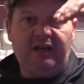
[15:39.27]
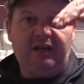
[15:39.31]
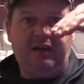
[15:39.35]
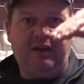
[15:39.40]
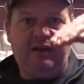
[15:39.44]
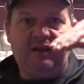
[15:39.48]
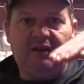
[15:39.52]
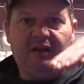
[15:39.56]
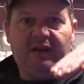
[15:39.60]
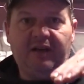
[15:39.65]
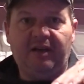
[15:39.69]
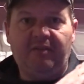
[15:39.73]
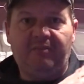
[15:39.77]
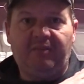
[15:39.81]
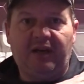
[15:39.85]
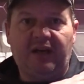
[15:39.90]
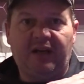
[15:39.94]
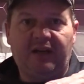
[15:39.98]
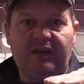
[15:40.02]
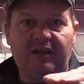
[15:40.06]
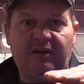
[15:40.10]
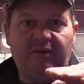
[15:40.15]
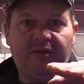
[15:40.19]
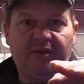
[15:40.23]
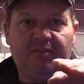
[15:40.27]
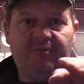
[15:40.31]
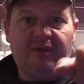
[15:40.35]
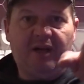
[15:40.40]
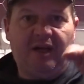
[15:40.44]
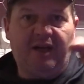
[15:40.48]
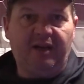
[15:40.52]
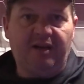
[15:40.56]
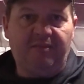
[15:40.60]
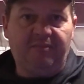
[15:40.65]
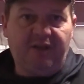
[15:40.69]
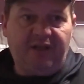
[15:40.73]
and he glided back down on the
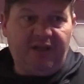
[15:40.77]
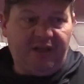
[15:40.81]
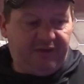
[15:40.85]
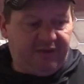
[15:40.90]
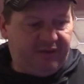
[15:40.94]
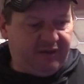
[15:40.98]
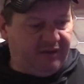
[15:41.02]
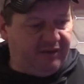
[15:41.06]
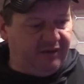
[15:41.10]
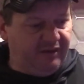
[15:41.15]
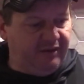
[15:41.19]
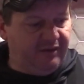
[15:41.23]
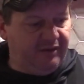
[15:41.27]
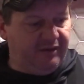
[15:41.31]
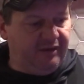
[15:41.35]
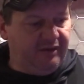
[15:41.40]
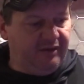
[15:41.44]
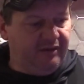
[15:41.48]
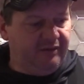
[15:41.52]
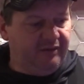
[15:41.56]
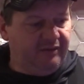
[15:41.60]
bottom, and he turned,